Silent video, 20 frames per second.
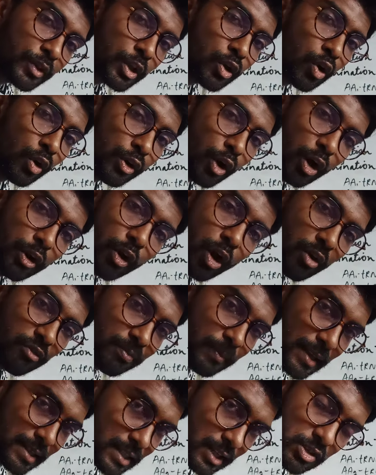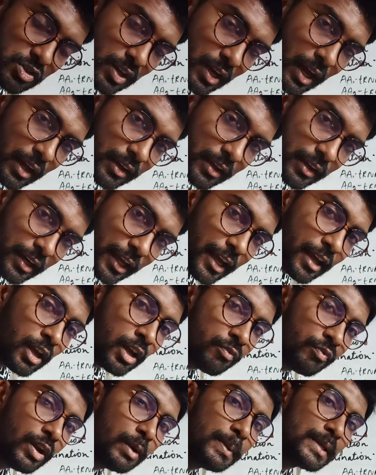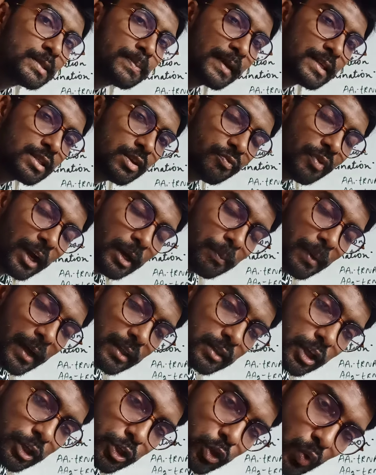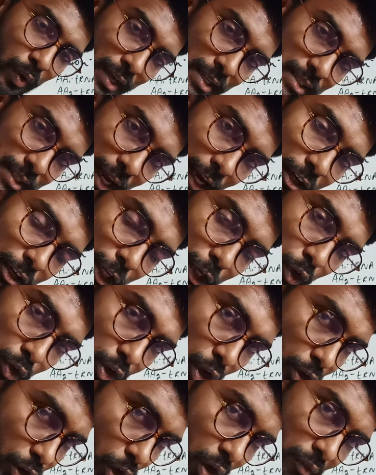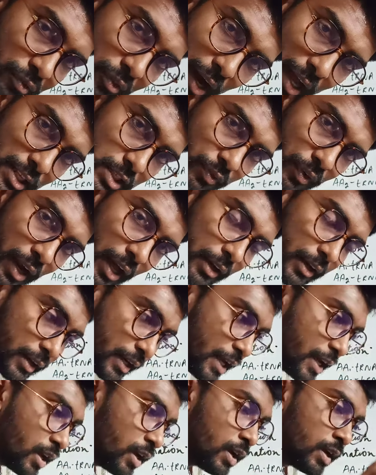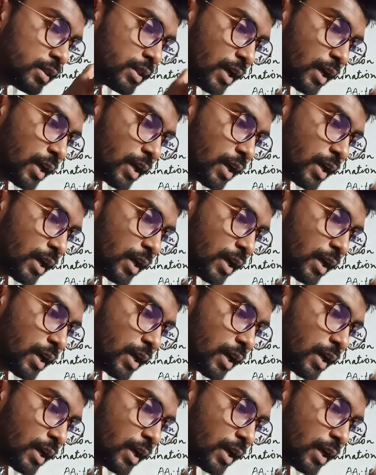Codon of messenger RNA will be specified by the UAC anticodon of transfer RNA.